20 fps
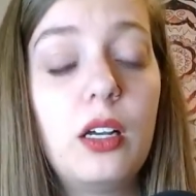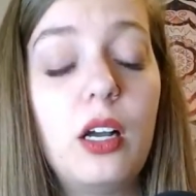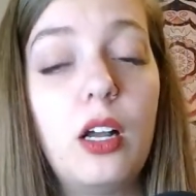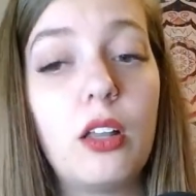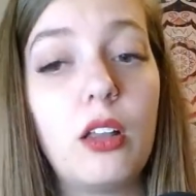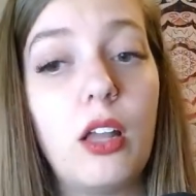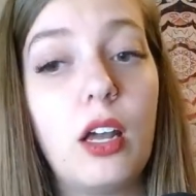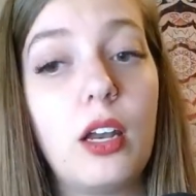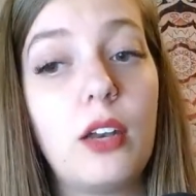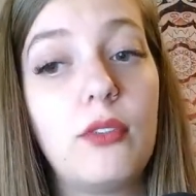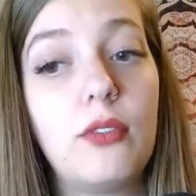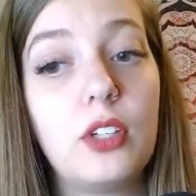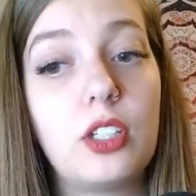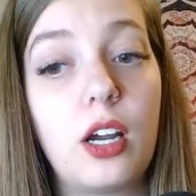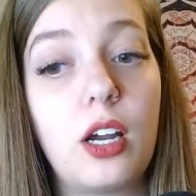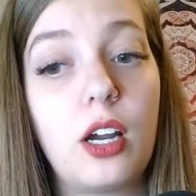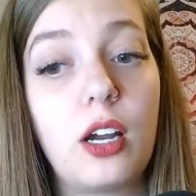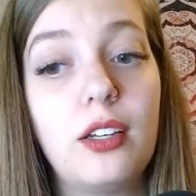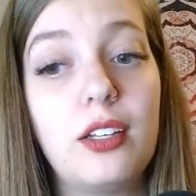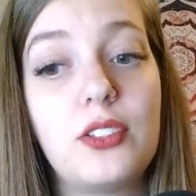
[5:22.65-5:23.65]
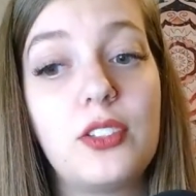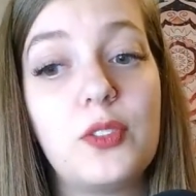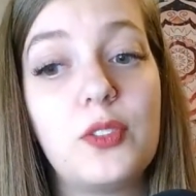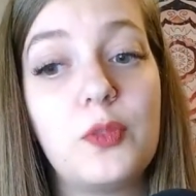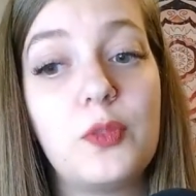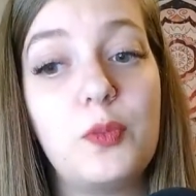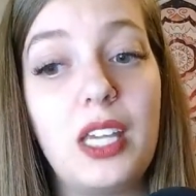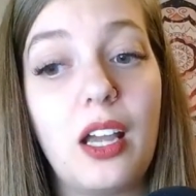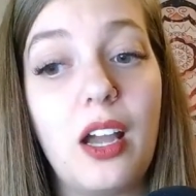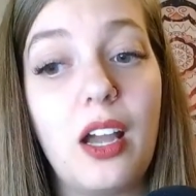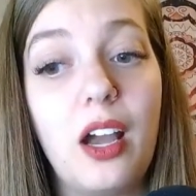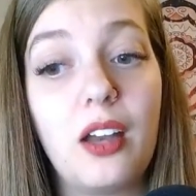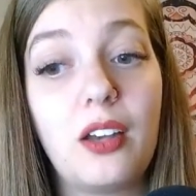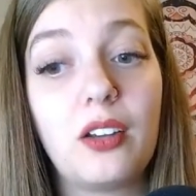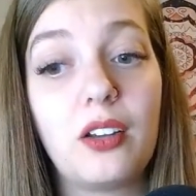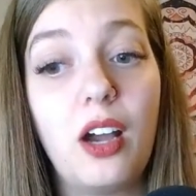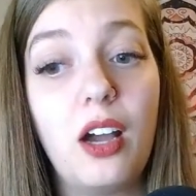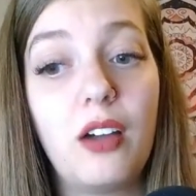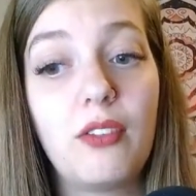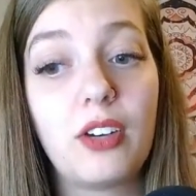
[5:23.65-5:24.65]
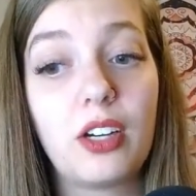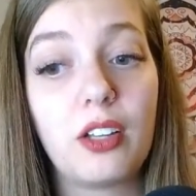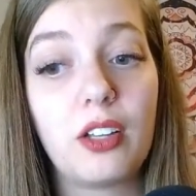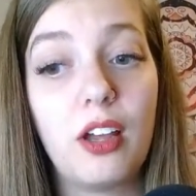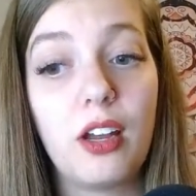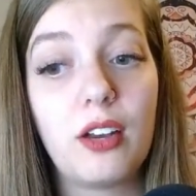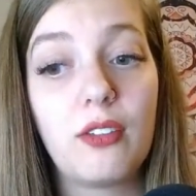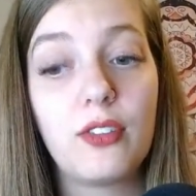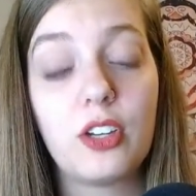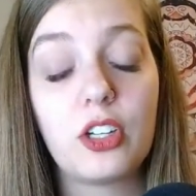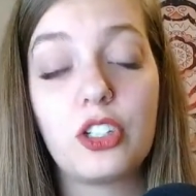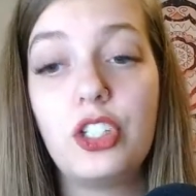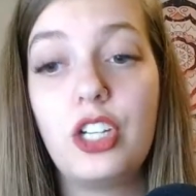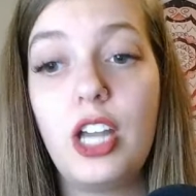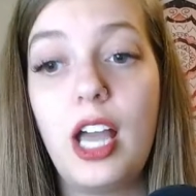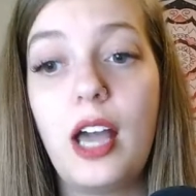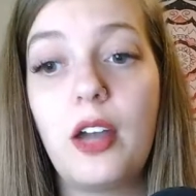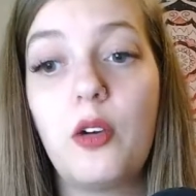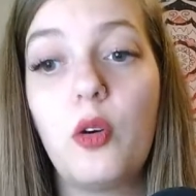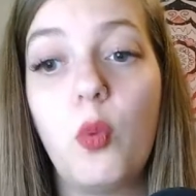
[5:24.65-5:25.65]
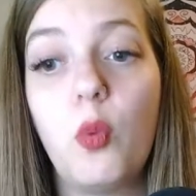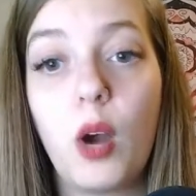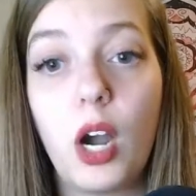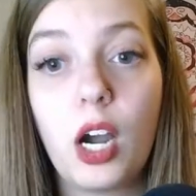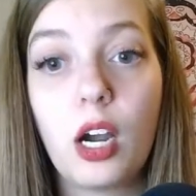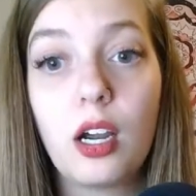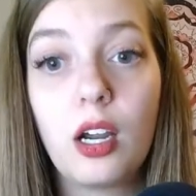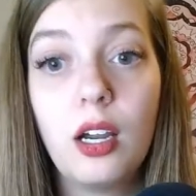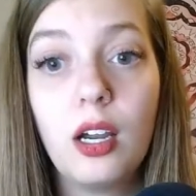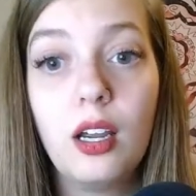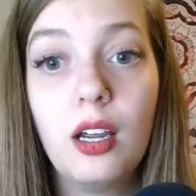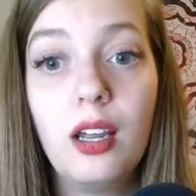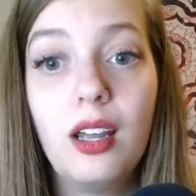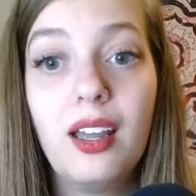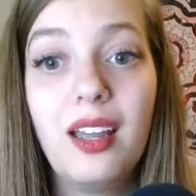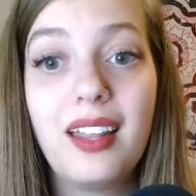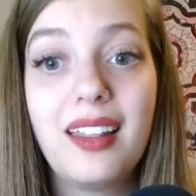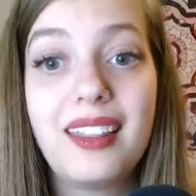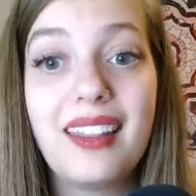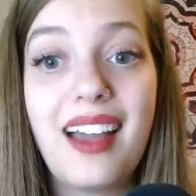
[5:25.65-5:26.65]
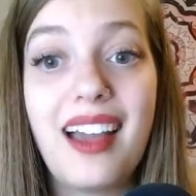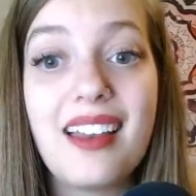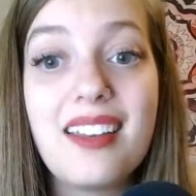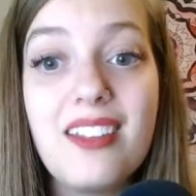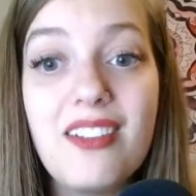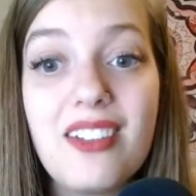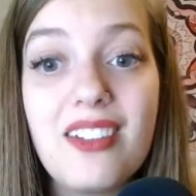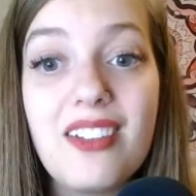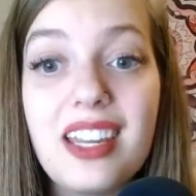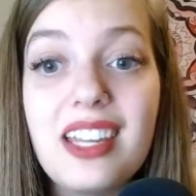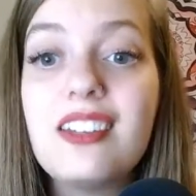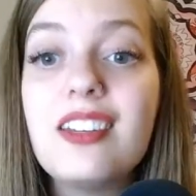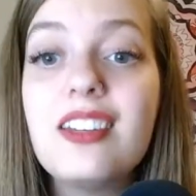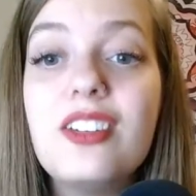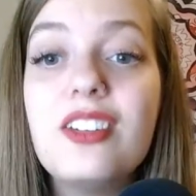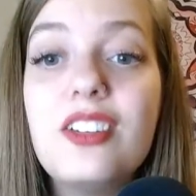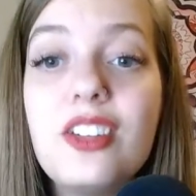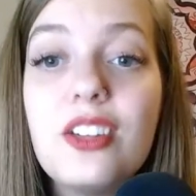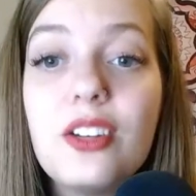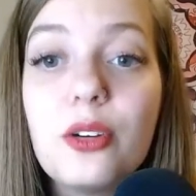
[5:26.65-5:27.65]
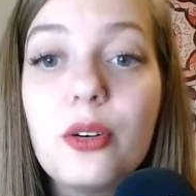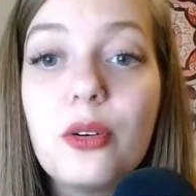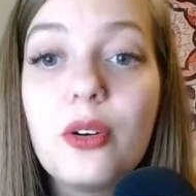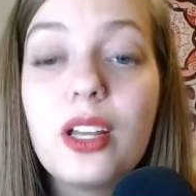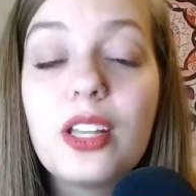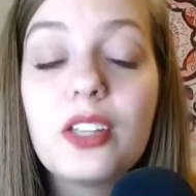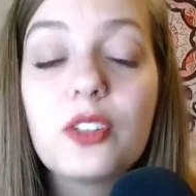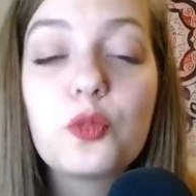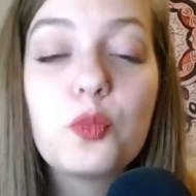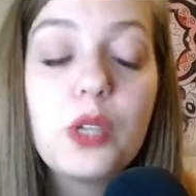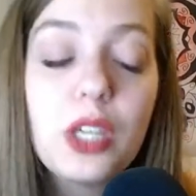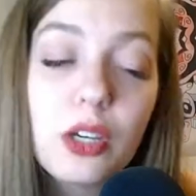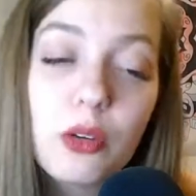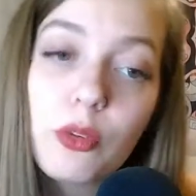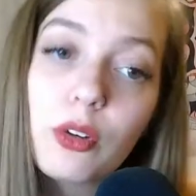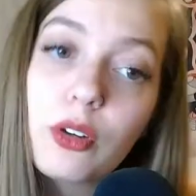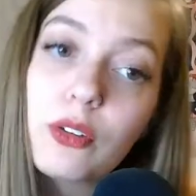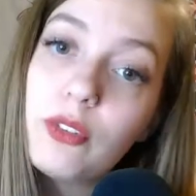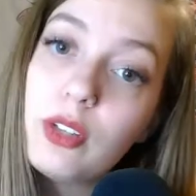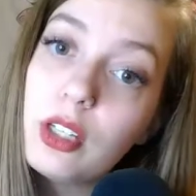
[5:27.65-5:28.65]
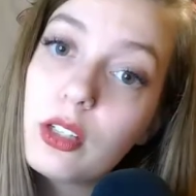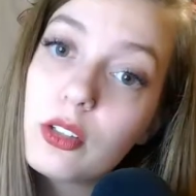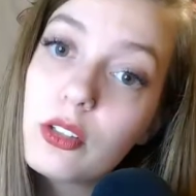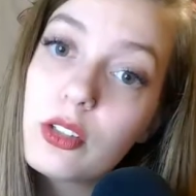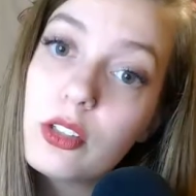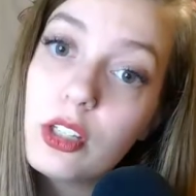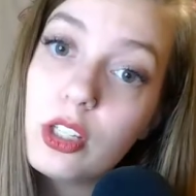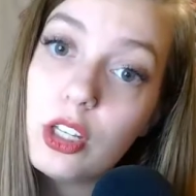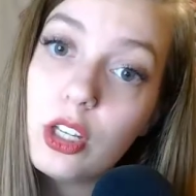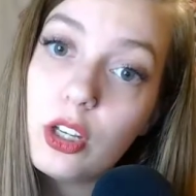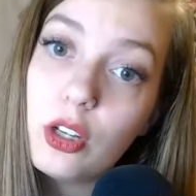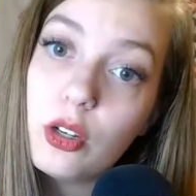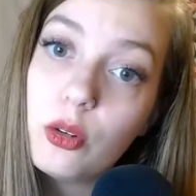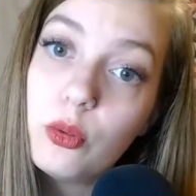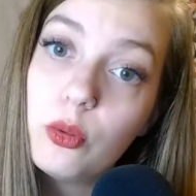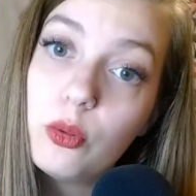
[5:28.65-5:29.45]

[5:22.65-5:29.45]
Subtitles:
A lot of your darkness is being uncovered. A lot of your shadow work that you need to do is being revealed to you.